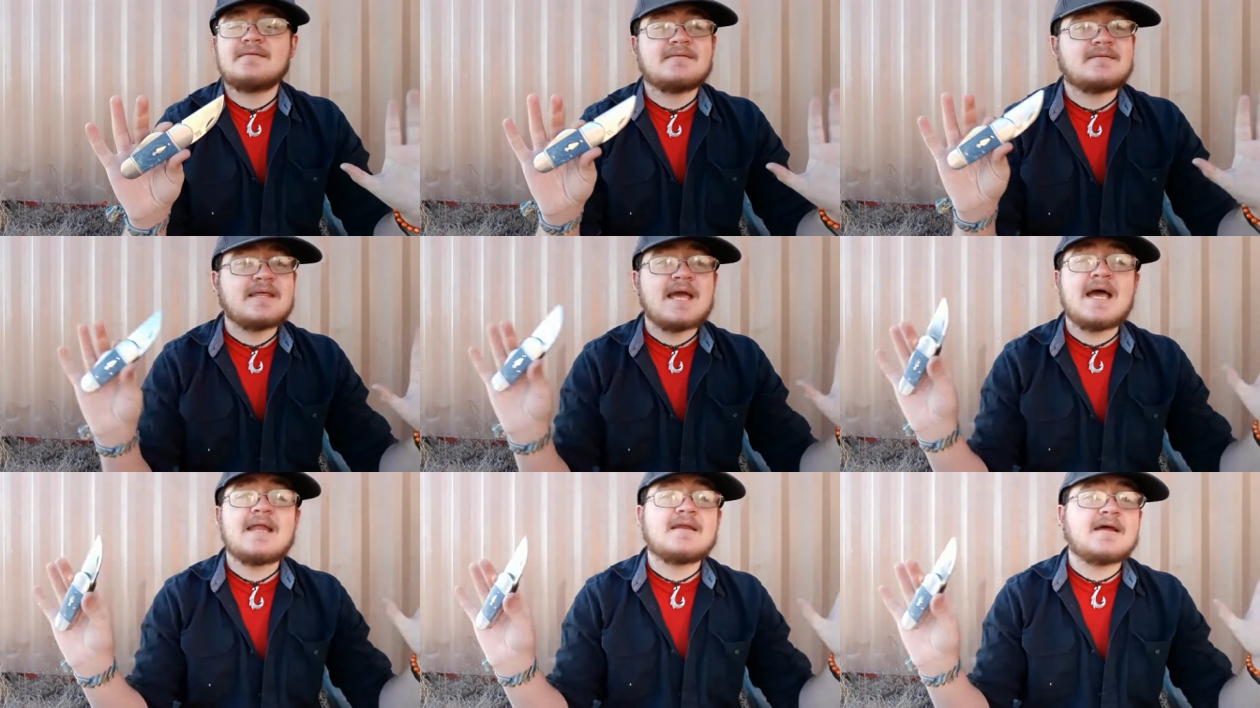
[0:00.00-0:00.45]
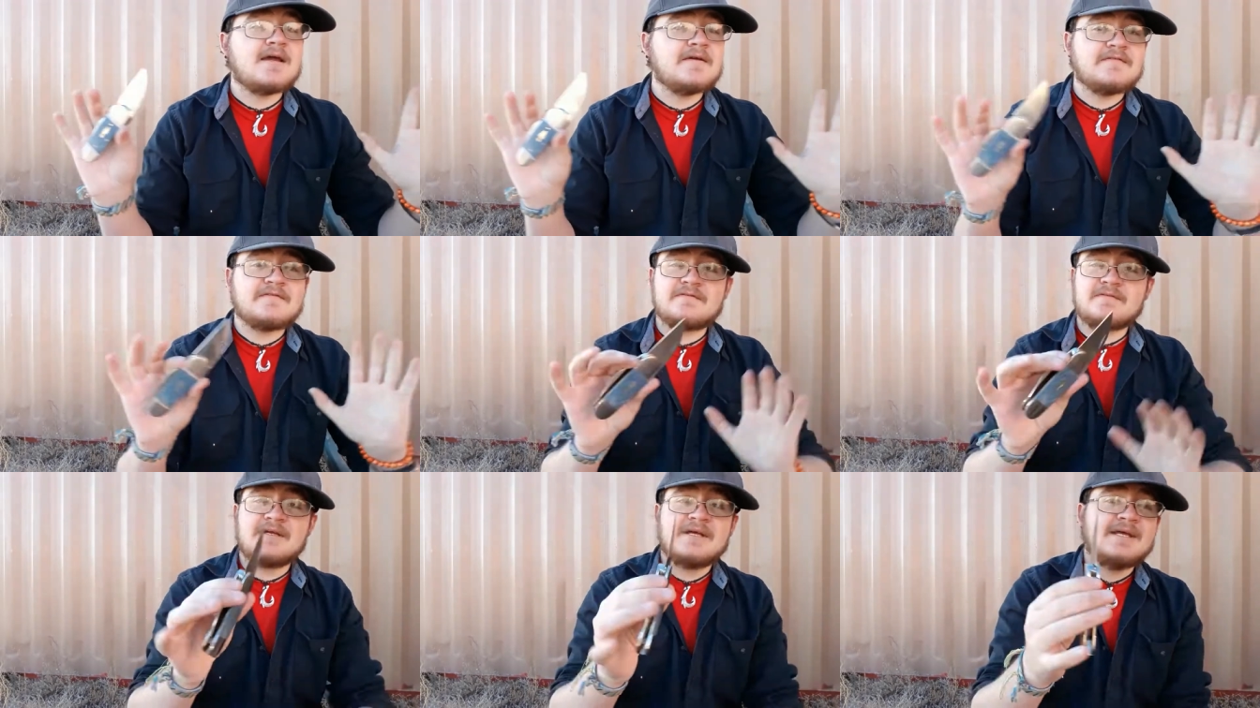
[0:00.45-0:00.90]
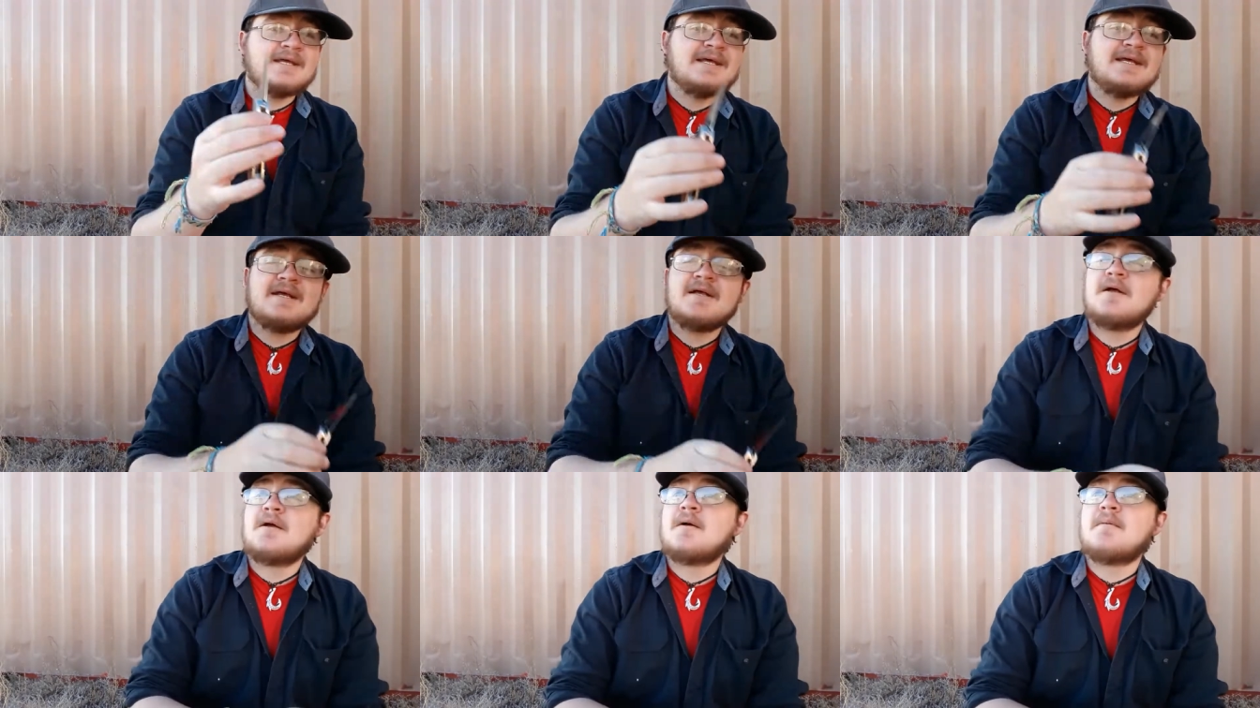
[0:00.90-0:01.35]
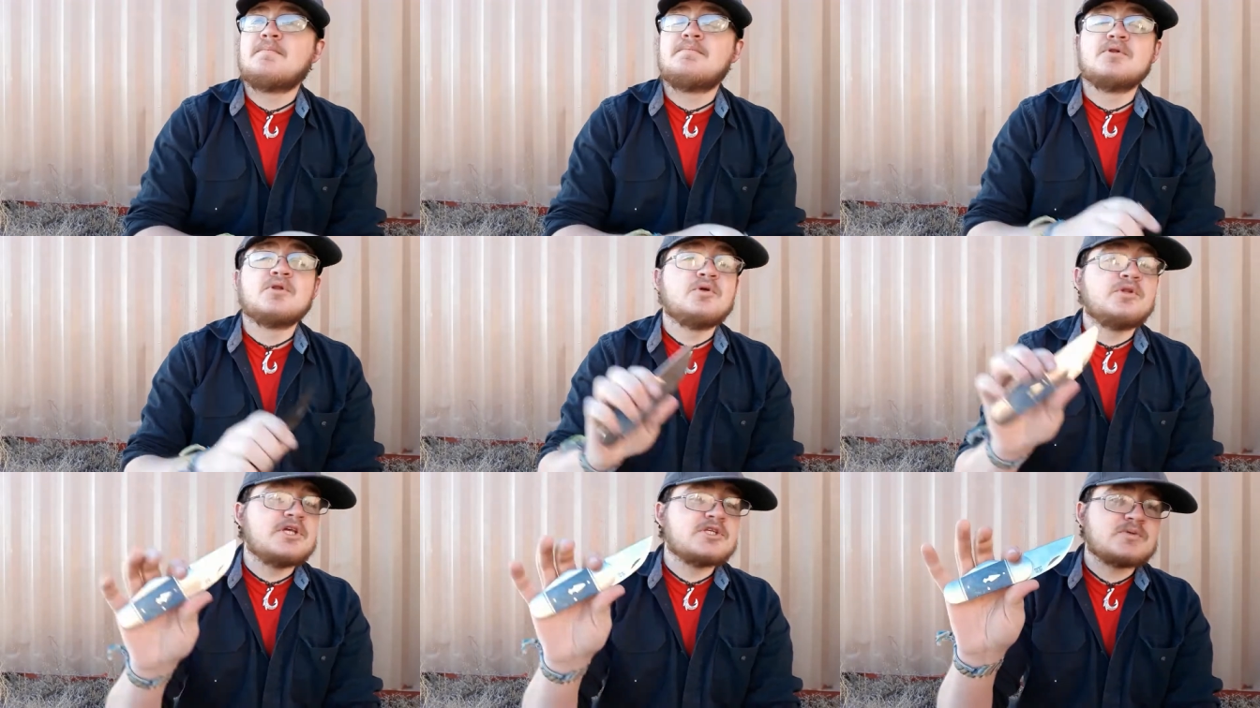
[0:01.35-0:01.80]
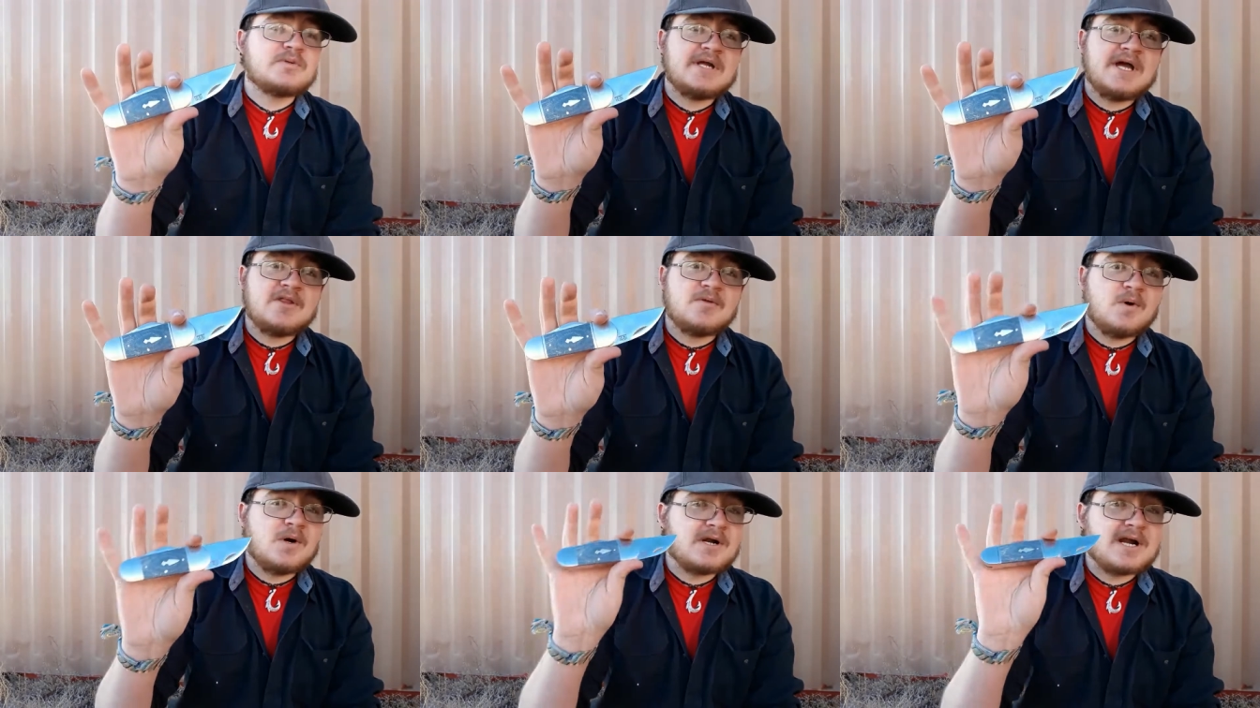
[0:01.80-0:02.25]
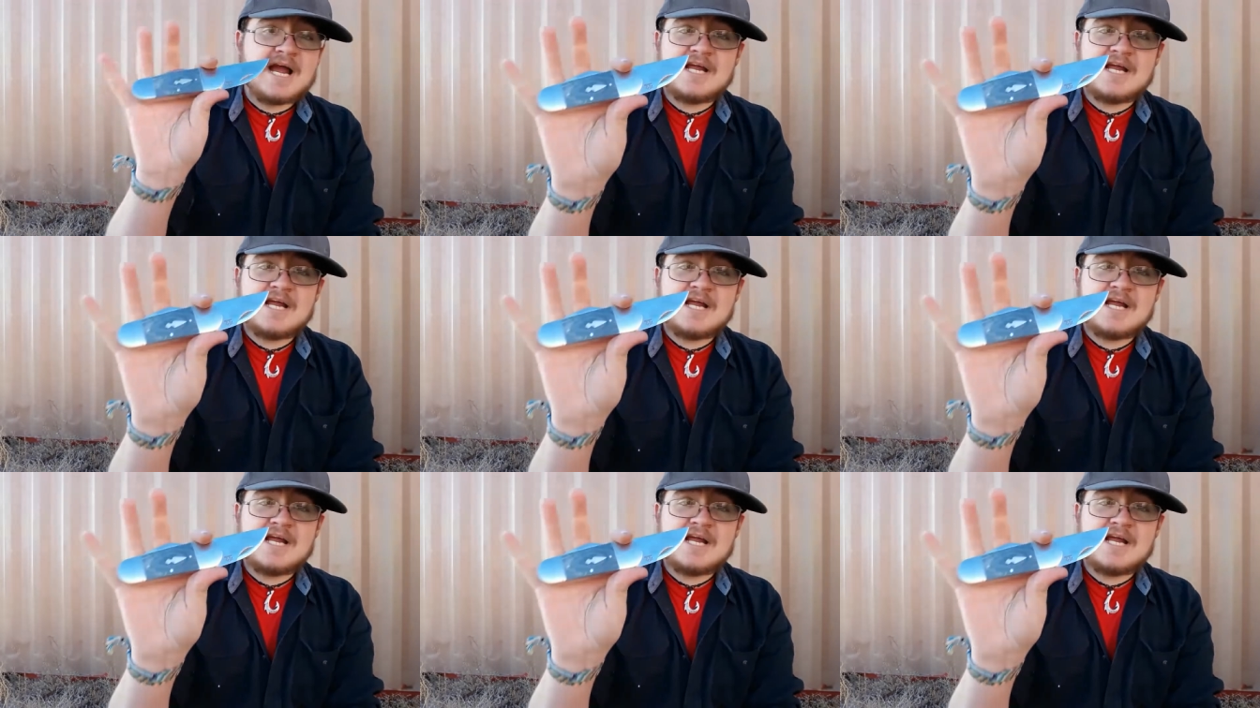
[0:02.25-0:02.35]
That knife blew this one out of the water.